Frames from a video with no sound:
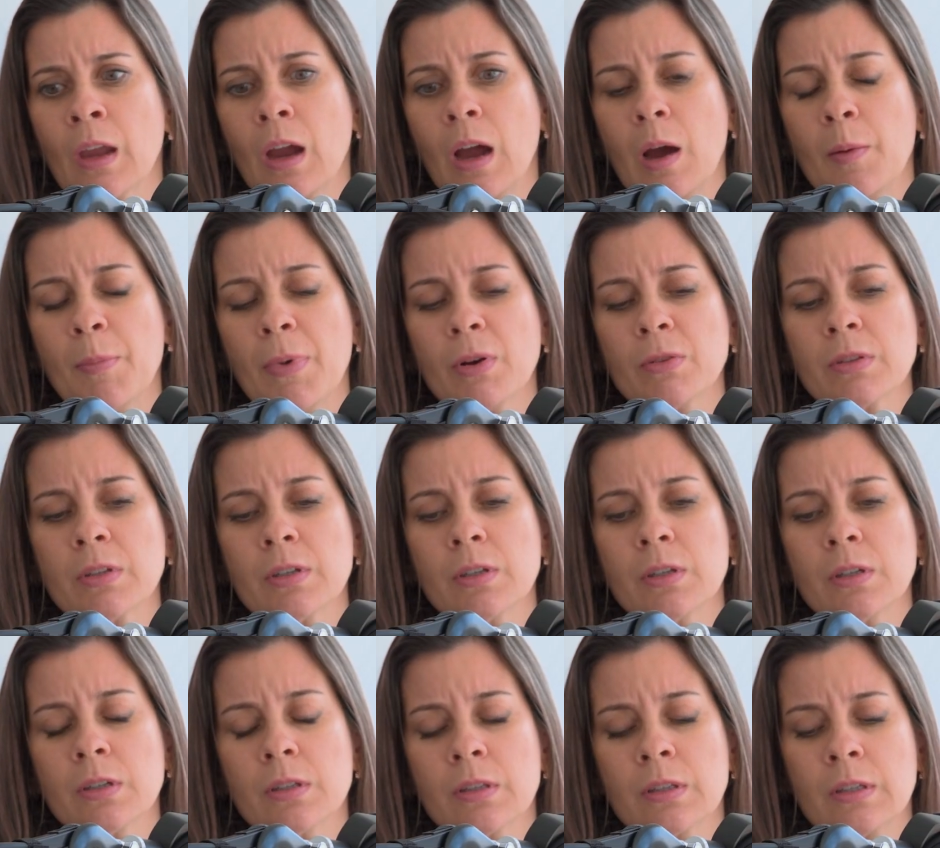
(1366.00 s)
about
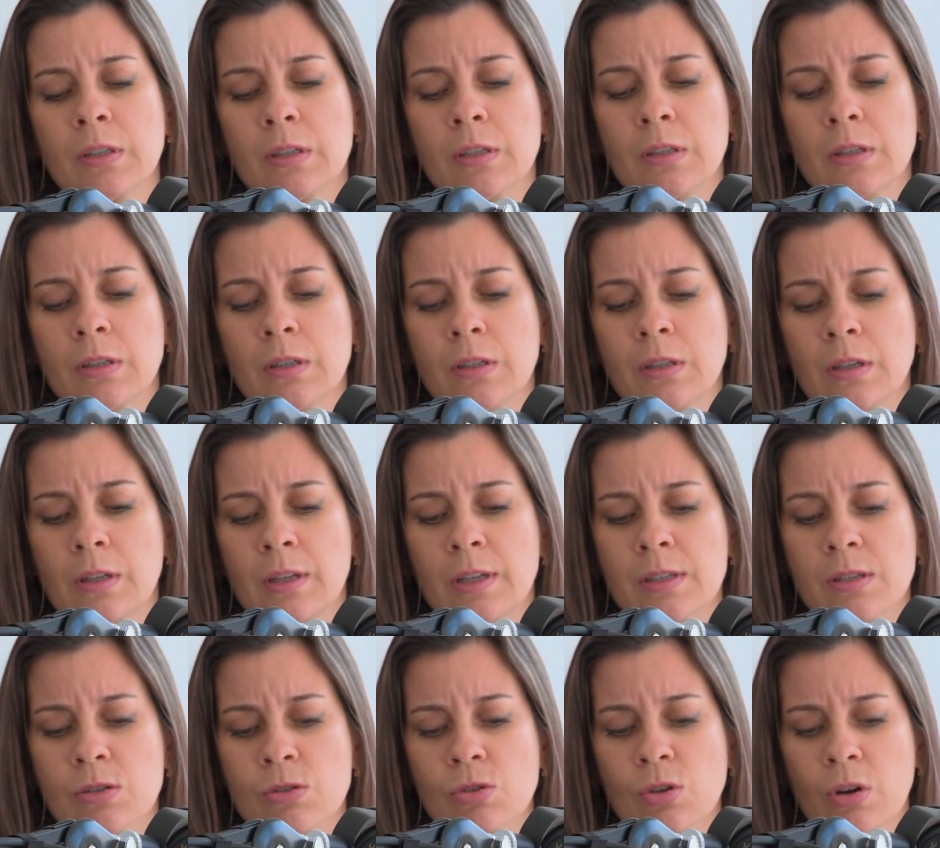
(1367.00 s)
the
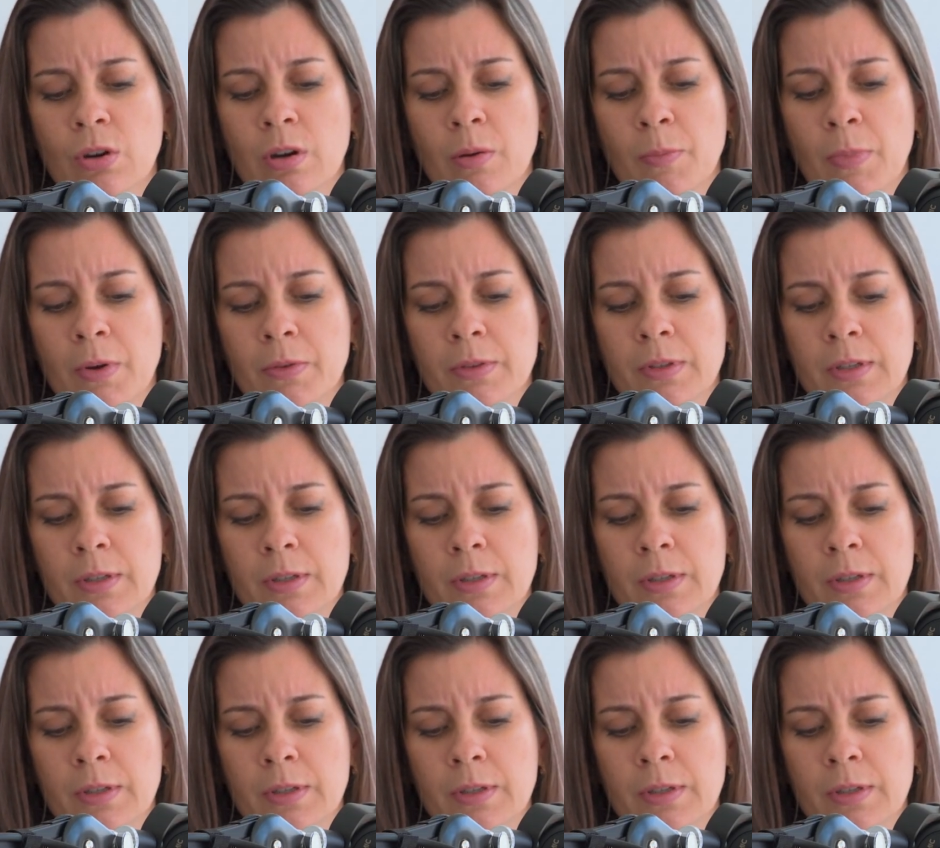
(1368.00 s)
let's talk about